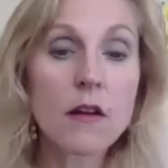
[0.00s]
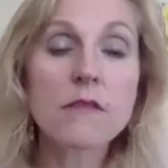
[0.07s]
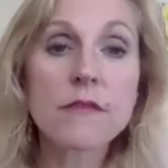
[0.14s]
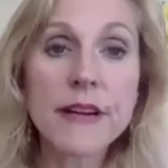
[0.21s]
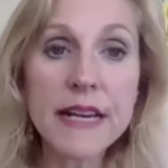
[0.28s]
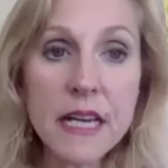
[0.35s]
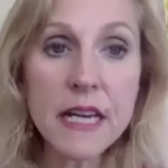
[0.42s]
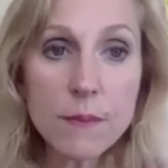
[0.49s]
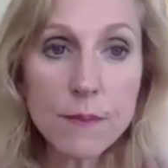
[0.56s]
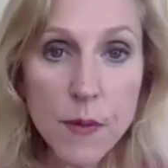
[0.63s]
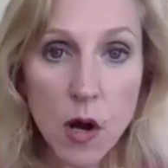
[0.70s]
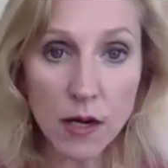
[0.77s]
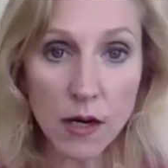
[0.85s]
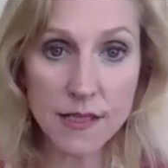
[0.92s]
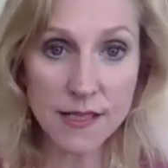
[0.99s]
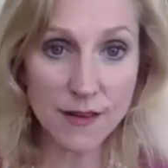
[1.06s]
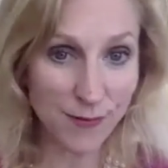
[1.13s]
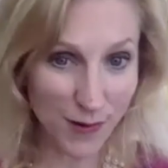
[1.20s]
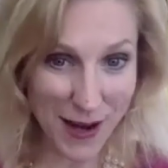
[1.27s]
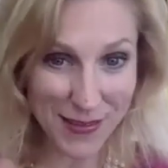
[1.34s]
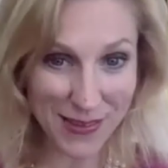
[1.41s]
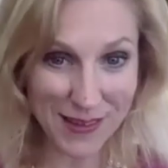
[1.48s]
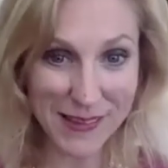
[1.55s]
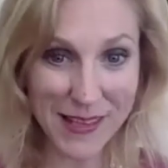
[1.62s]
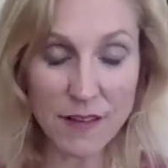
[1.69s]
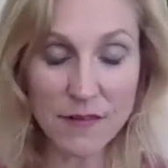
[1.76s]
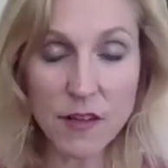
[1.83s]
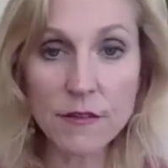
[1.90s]
reading books if we're at the
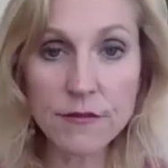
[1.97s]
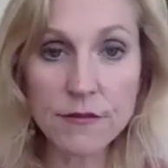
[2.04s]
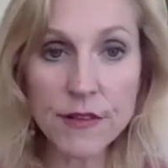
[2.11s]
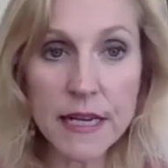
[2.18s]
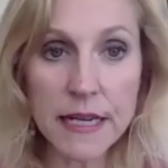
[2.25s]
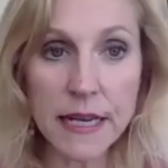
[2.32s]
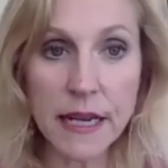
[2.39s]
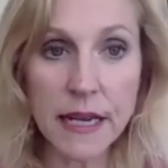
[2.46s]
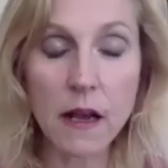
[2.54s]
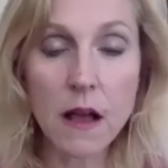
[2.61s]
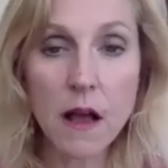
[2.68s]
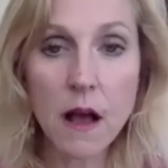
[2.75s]
level of reading.